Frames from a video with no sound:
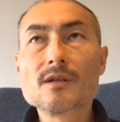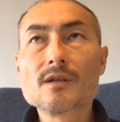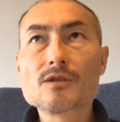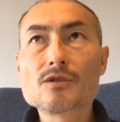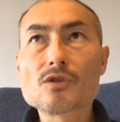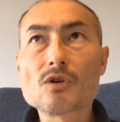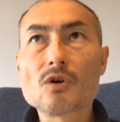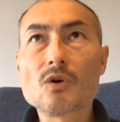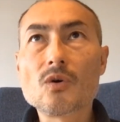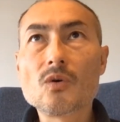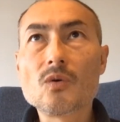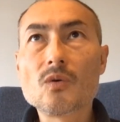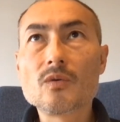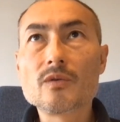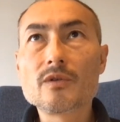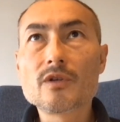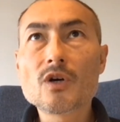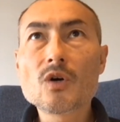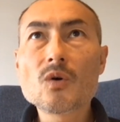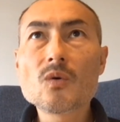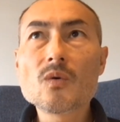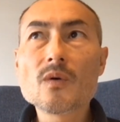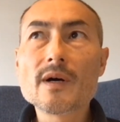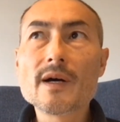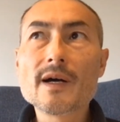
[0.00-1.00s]
So
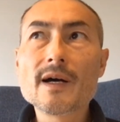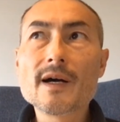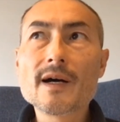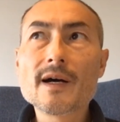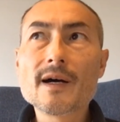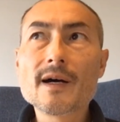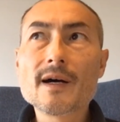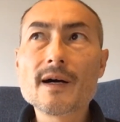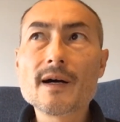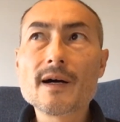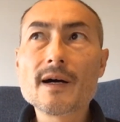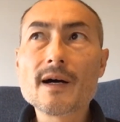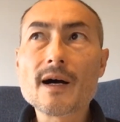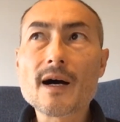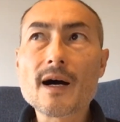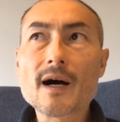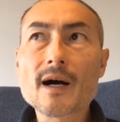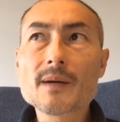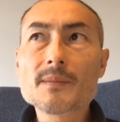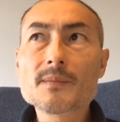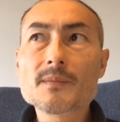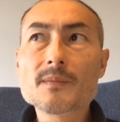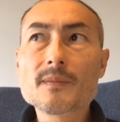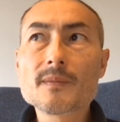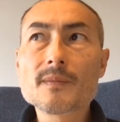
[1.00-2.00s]
no,
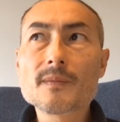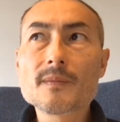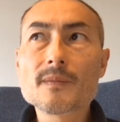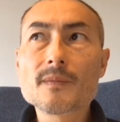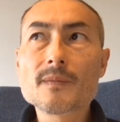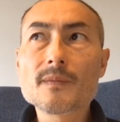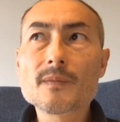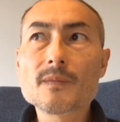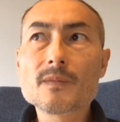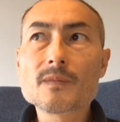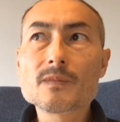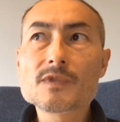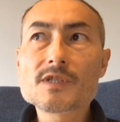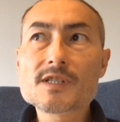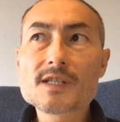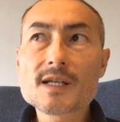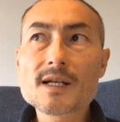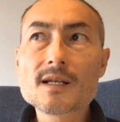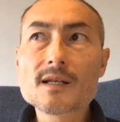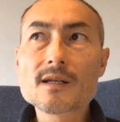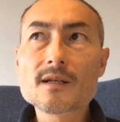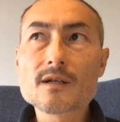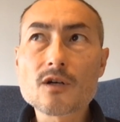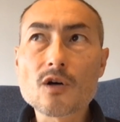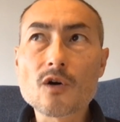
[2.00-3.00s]
I'm
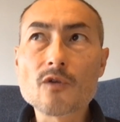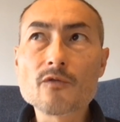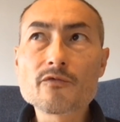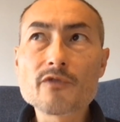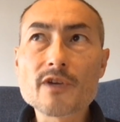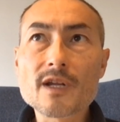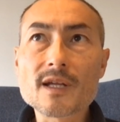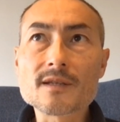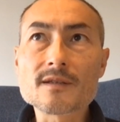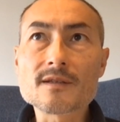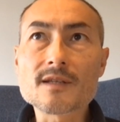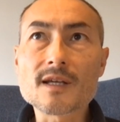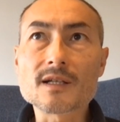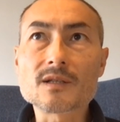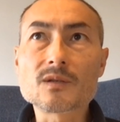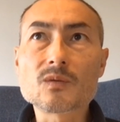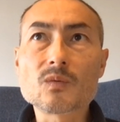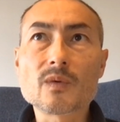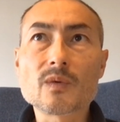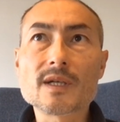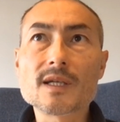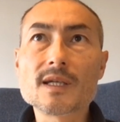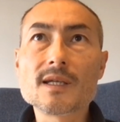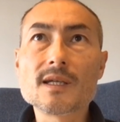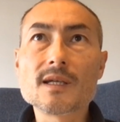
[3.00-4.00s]
still confident that
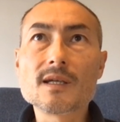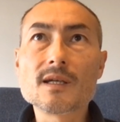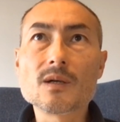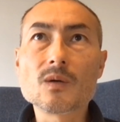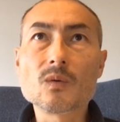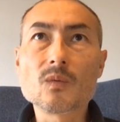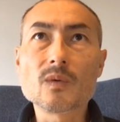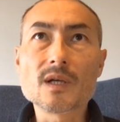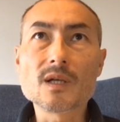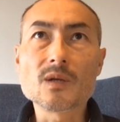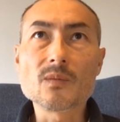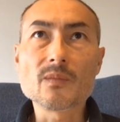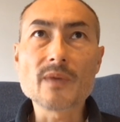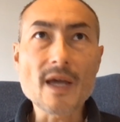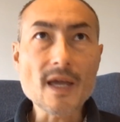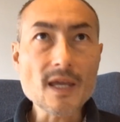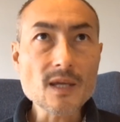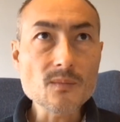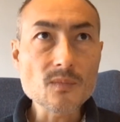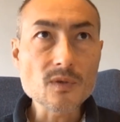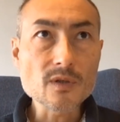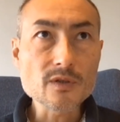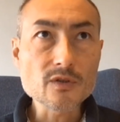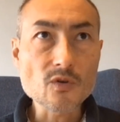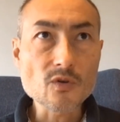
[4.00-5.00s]
we will be
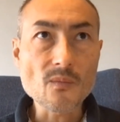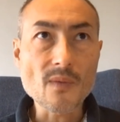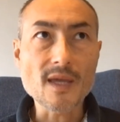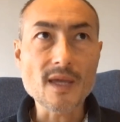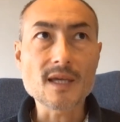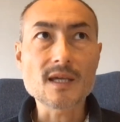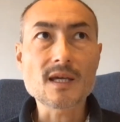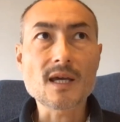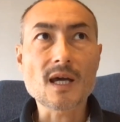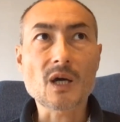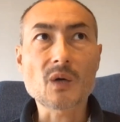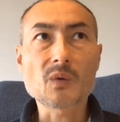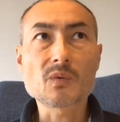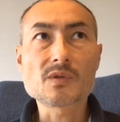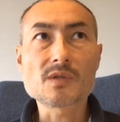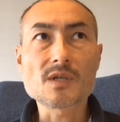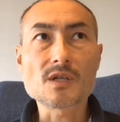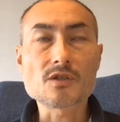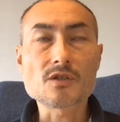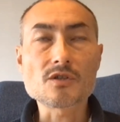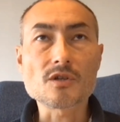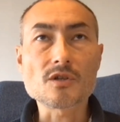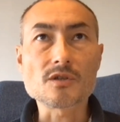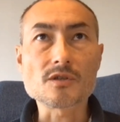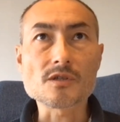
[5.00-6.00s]
able to make
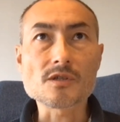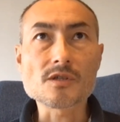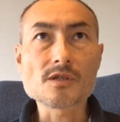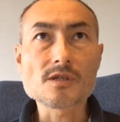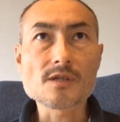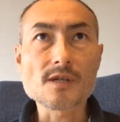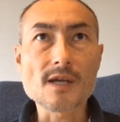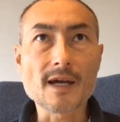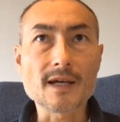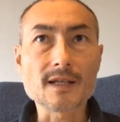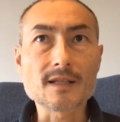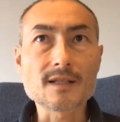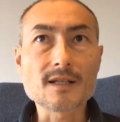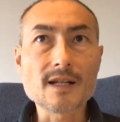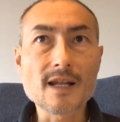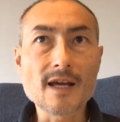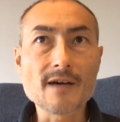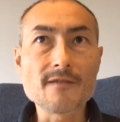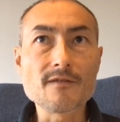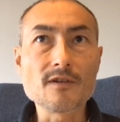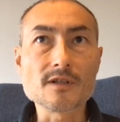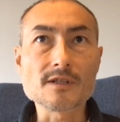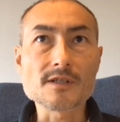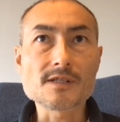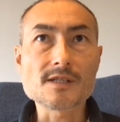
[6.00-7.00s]
acquisitions at
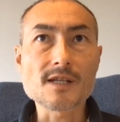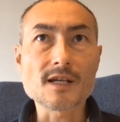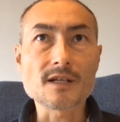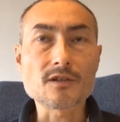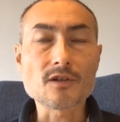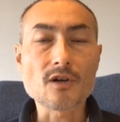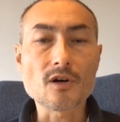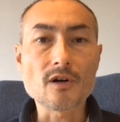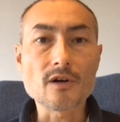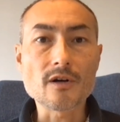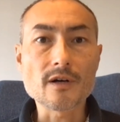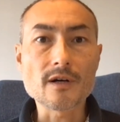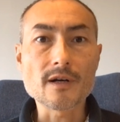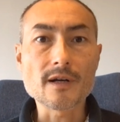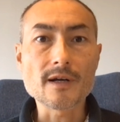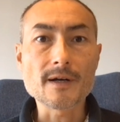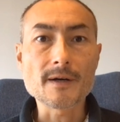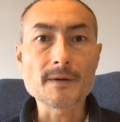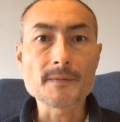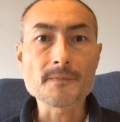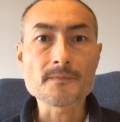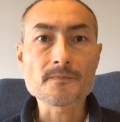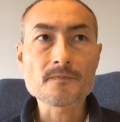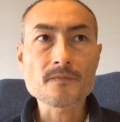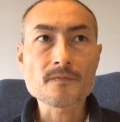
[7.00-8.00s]
levels that
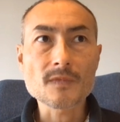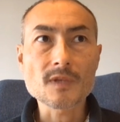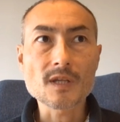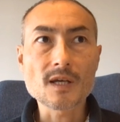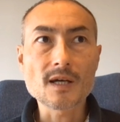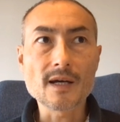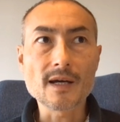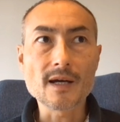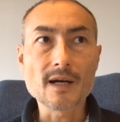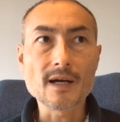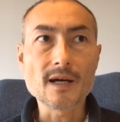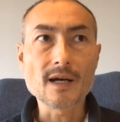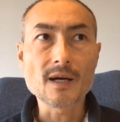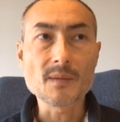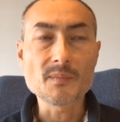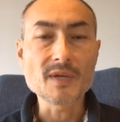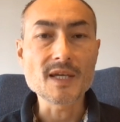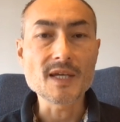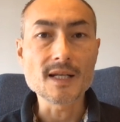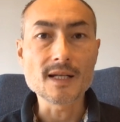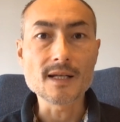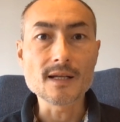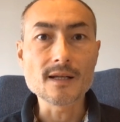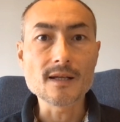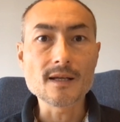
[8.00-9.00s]
are
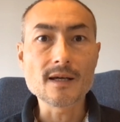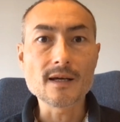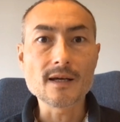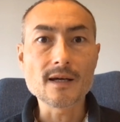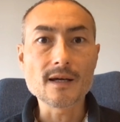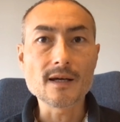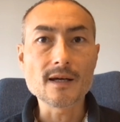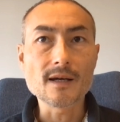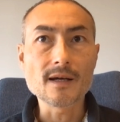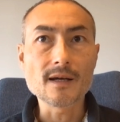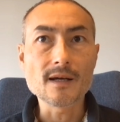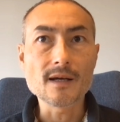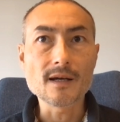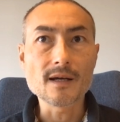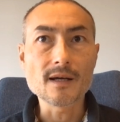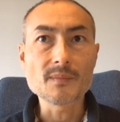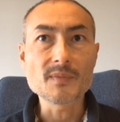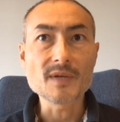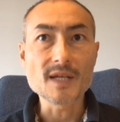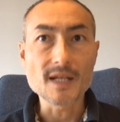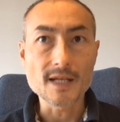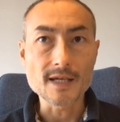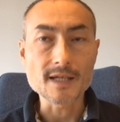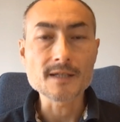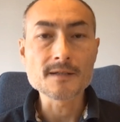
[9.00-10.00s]

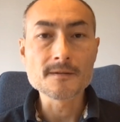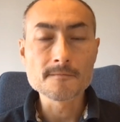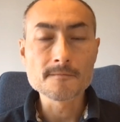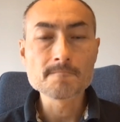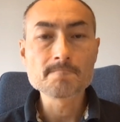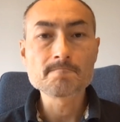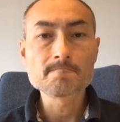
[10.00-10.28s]
appealing.